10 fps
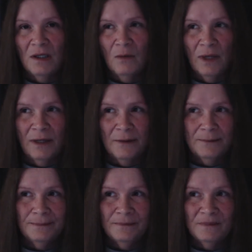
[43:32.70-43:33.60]
Well,
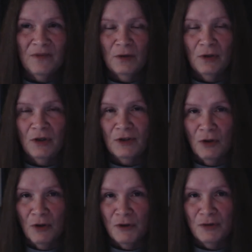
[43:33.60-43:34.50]
if you look at the
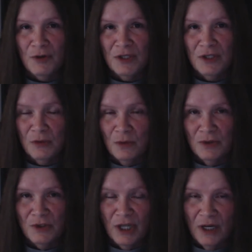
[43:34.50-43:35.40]
grocery store
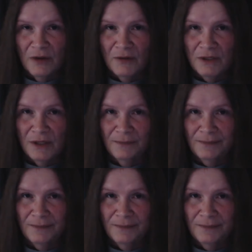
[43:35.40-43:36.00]
shelves,